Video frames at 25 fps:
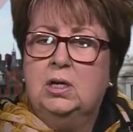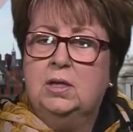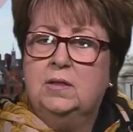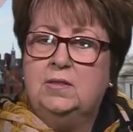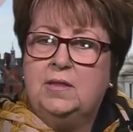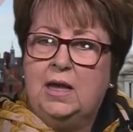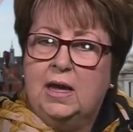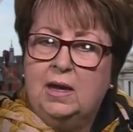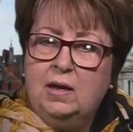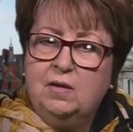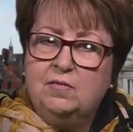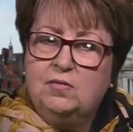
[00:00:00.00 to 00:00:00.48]

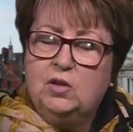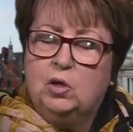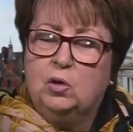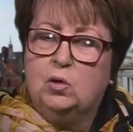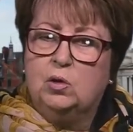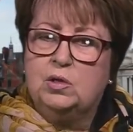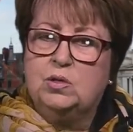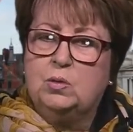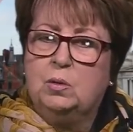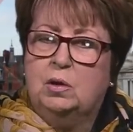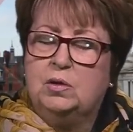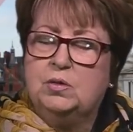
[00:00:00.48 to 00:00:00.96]
Then, of
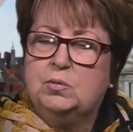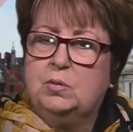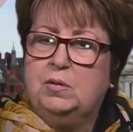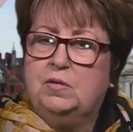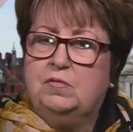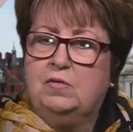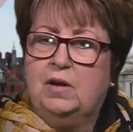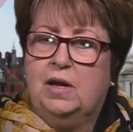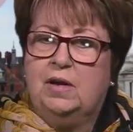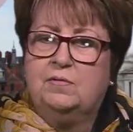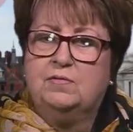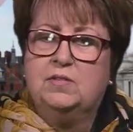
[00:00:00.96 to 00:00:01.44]
course, once
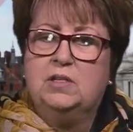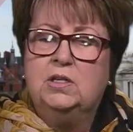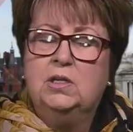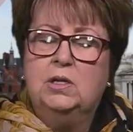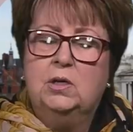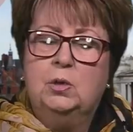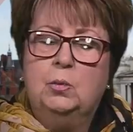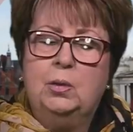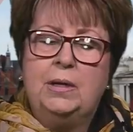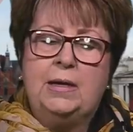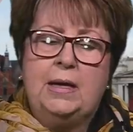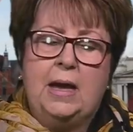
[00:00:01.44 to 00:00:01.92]
we've left,
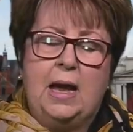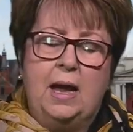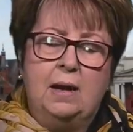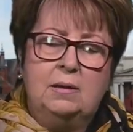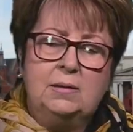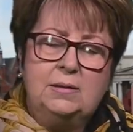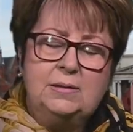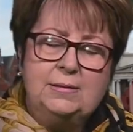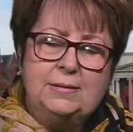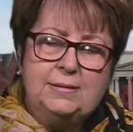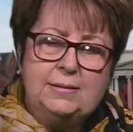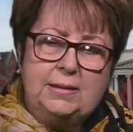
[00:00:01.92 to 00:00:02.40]
we can
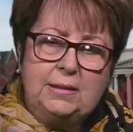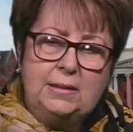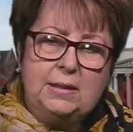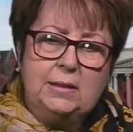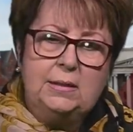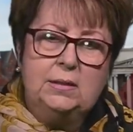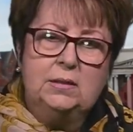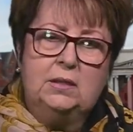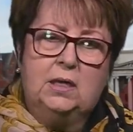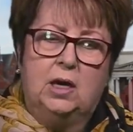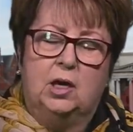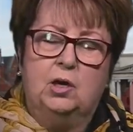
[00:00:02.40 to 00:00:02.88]

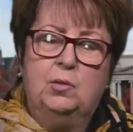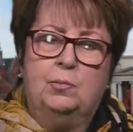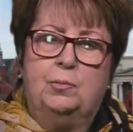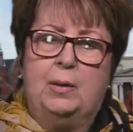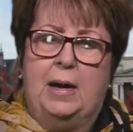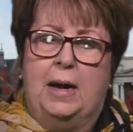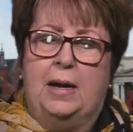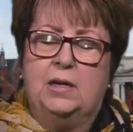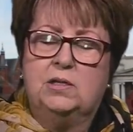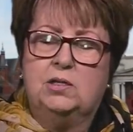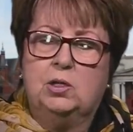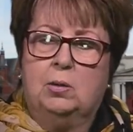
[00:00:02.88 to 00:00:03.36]
indeed go
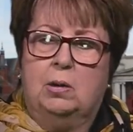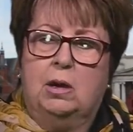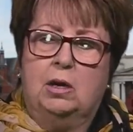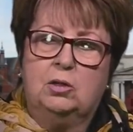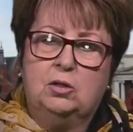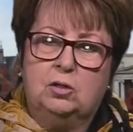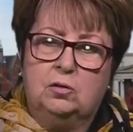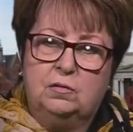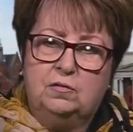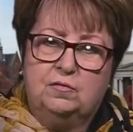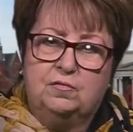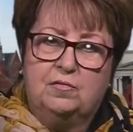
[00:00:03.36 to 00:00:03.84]
back to our
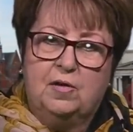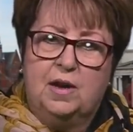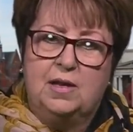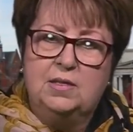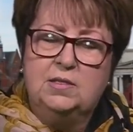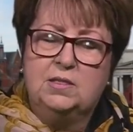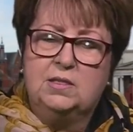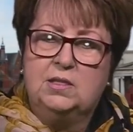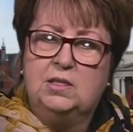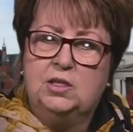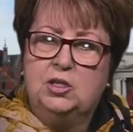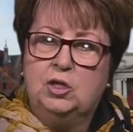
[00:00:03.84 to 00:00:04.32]
good
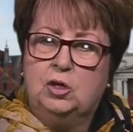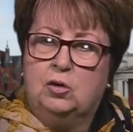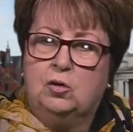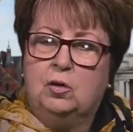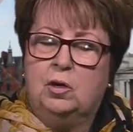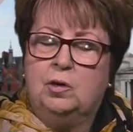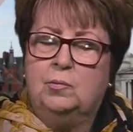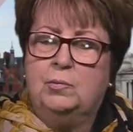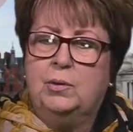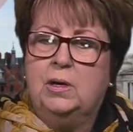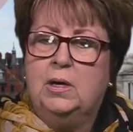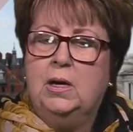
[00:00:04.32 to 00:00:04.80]
friends in
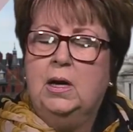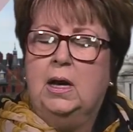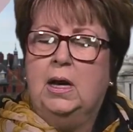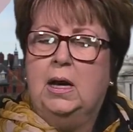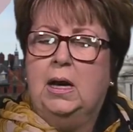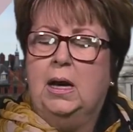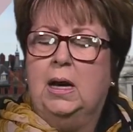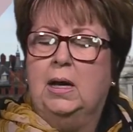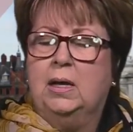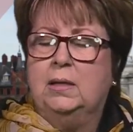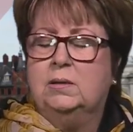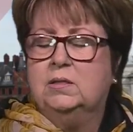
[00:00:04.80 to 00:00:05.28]
Europe
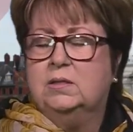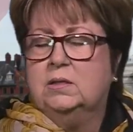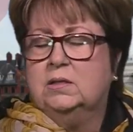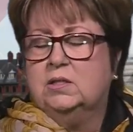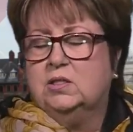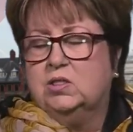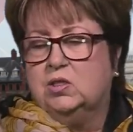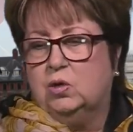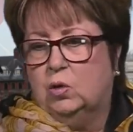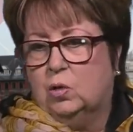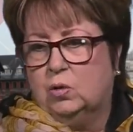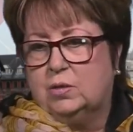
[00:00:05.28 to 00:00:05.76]
and
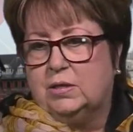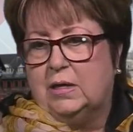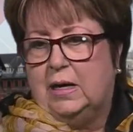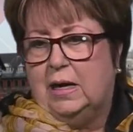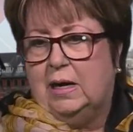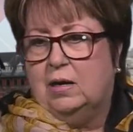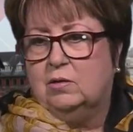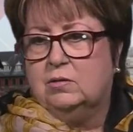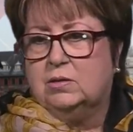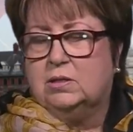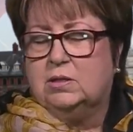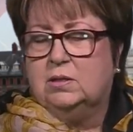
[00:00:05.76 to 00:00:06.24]
sort
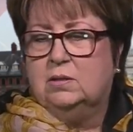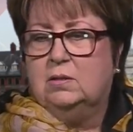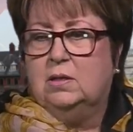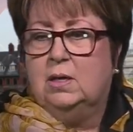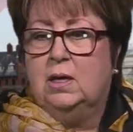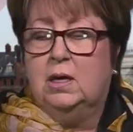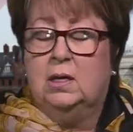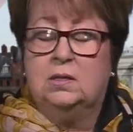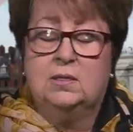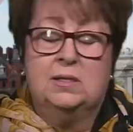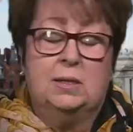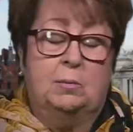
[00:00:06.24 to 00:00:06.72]
out
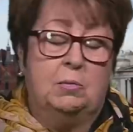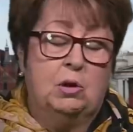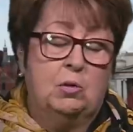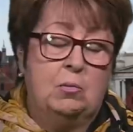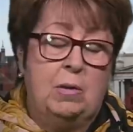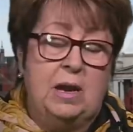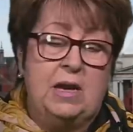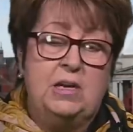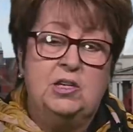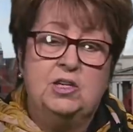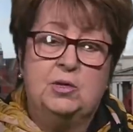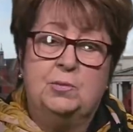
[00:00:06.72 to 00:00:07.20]
some
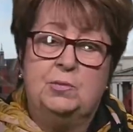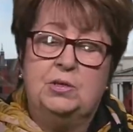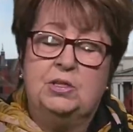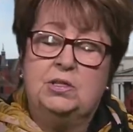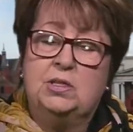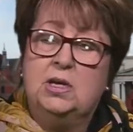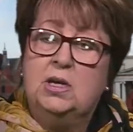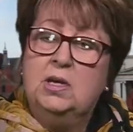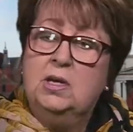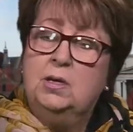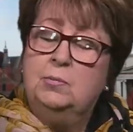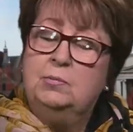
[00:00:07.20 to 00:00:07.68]

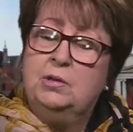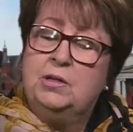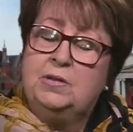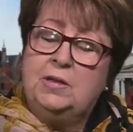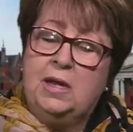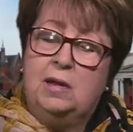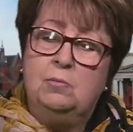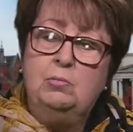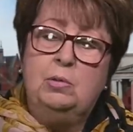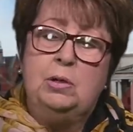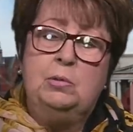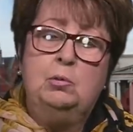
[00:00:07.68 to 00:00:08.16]
arrangements. But
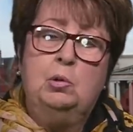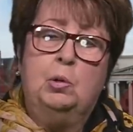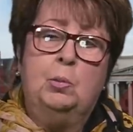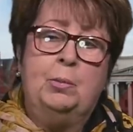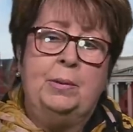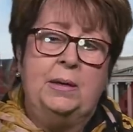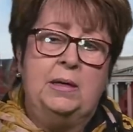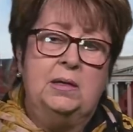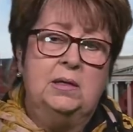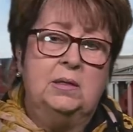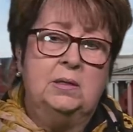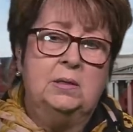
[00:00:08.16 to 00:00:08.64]
then we will
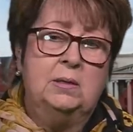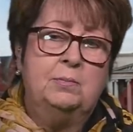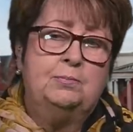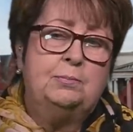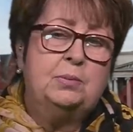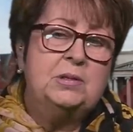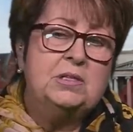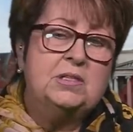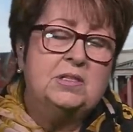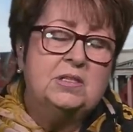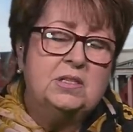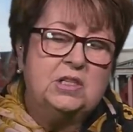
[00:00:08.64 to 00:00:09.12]
be in a
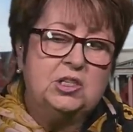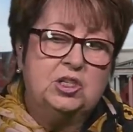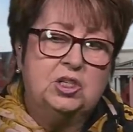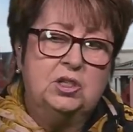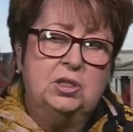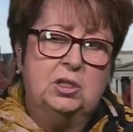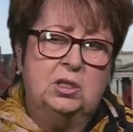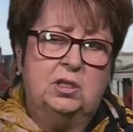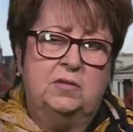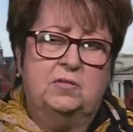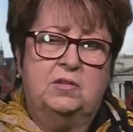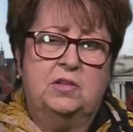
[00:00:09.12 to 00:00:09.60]

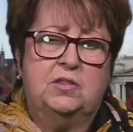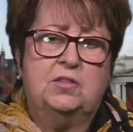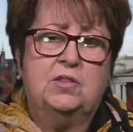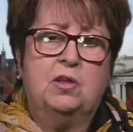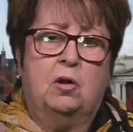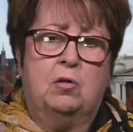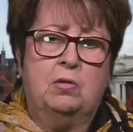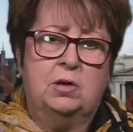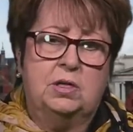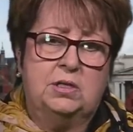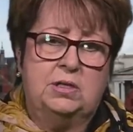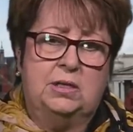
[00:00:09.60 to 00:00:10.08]
position of
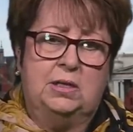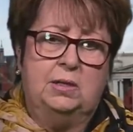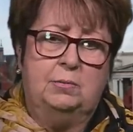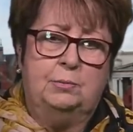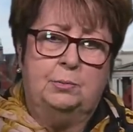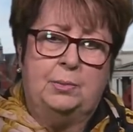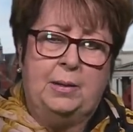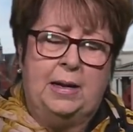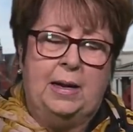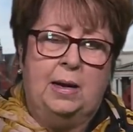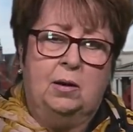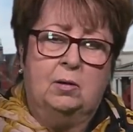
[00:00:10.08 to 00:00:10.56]
authority
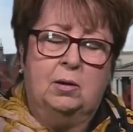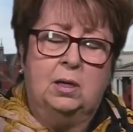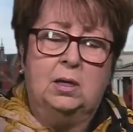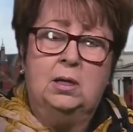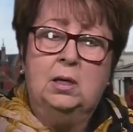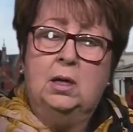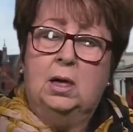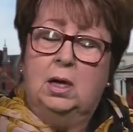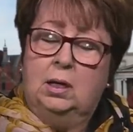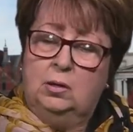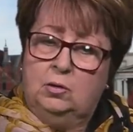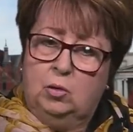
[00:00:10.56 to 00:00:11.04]
and power,
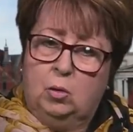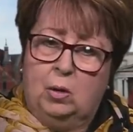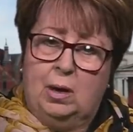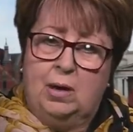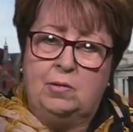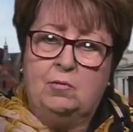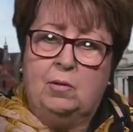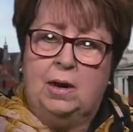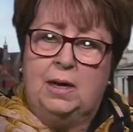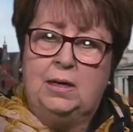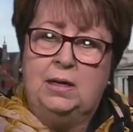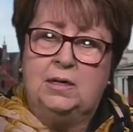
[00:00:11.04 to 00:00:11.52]
and
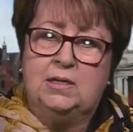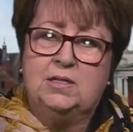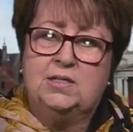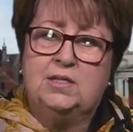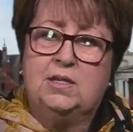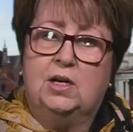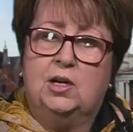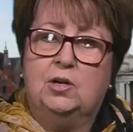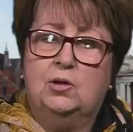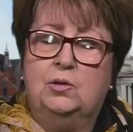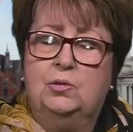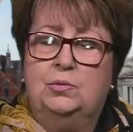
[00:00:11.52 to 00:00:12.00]
quite rightly
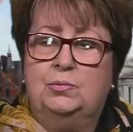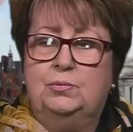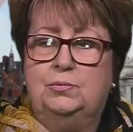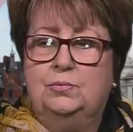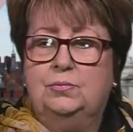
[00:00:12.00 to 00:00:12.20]
so.